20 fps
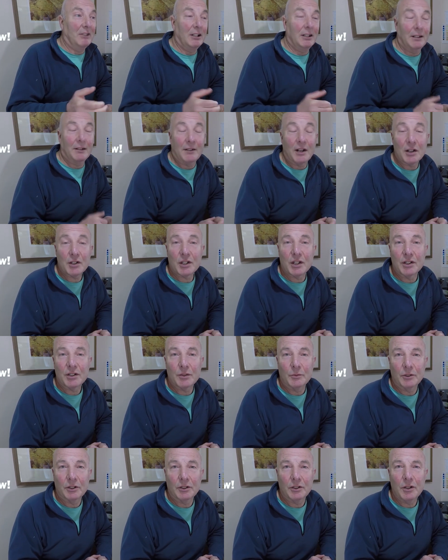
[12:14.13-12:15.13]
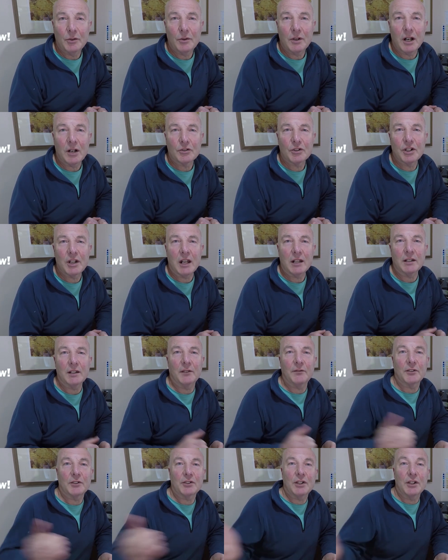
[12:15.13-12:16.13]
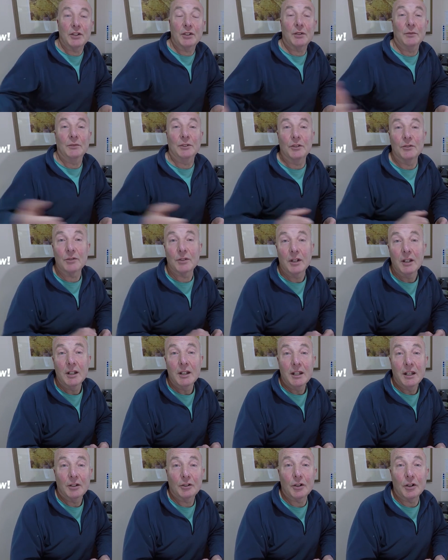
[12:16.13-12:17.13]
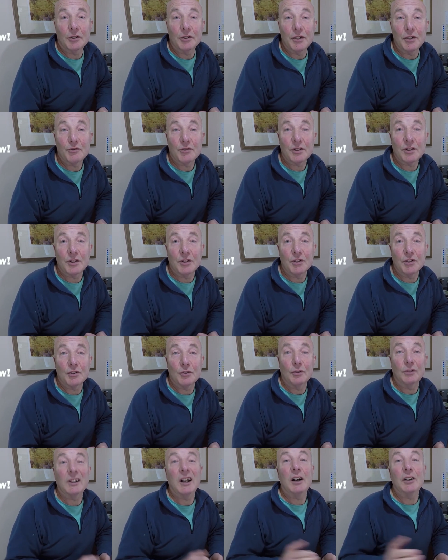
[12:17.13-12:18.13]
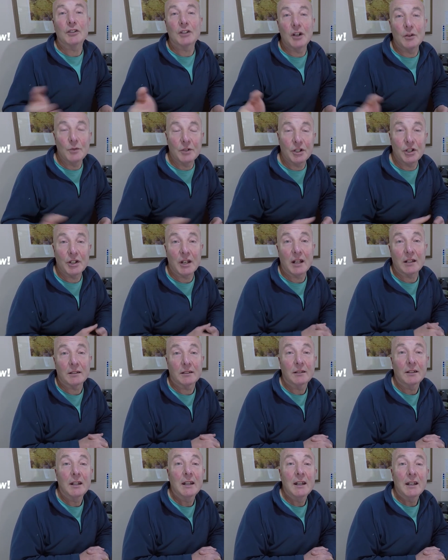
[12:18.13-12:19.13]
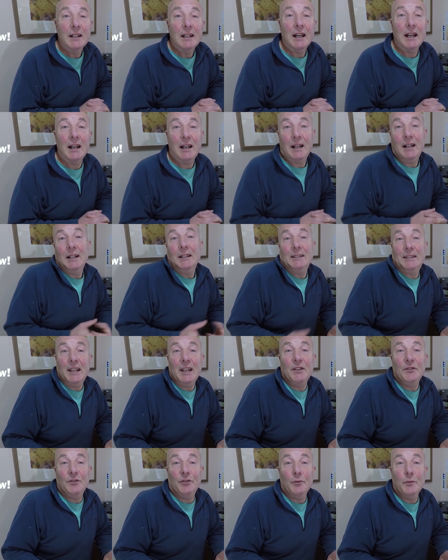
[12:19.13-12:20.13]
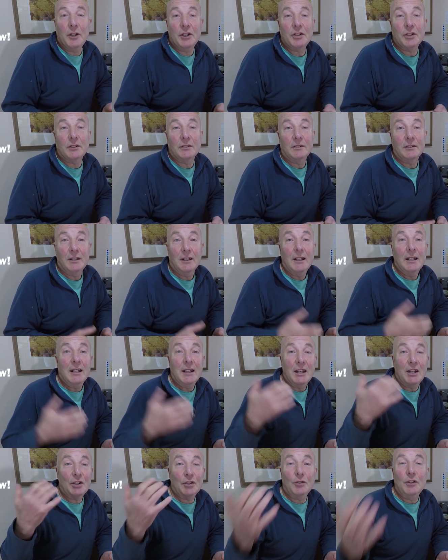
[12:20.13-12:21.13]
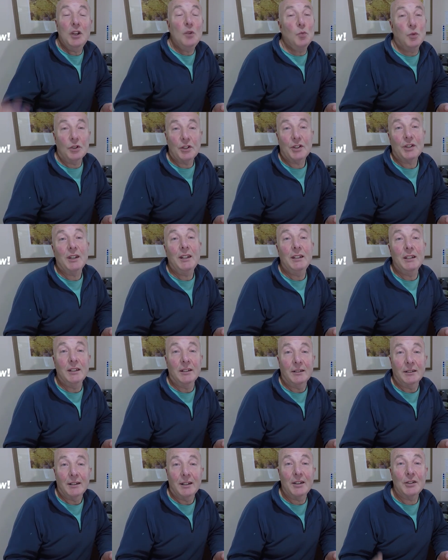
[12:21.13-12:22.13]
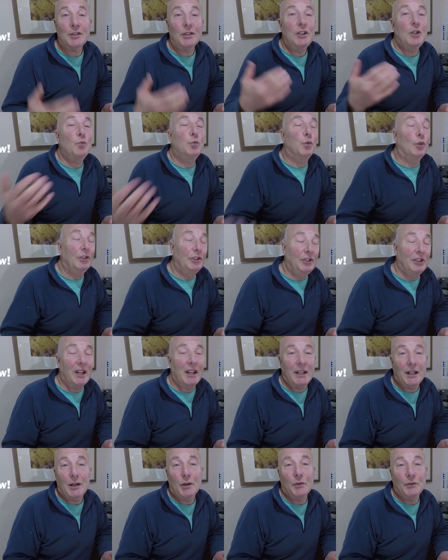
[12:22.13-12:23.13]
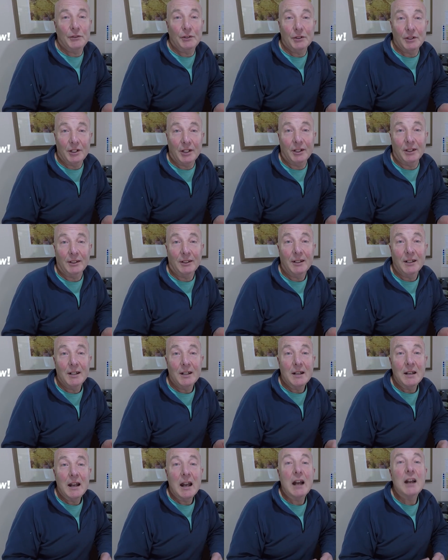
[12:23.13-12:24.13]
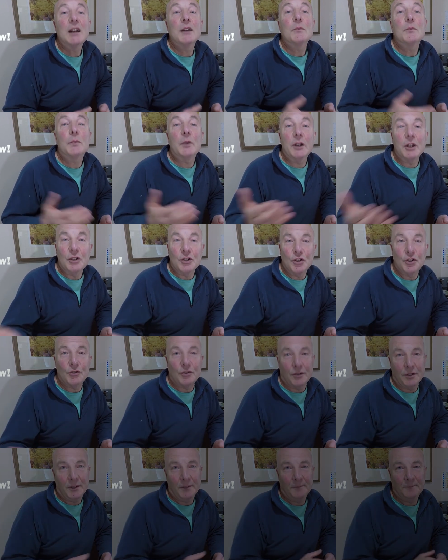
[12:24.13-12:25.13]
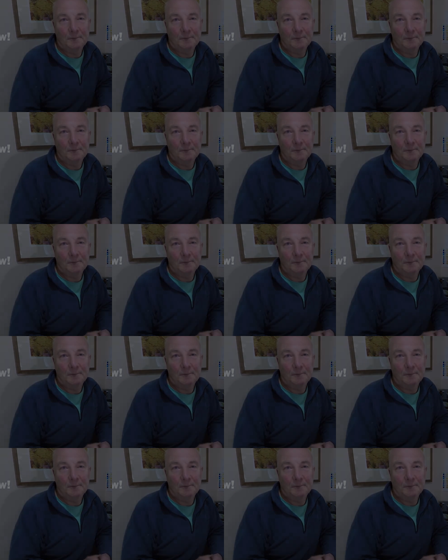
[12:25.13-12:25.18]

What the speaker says: If I see someone I know, I'll chat. If I see someone who's got an interesting stall, I'll go and chat. Get information. It's only once a year. It's only one day out of your year, but enjoy it.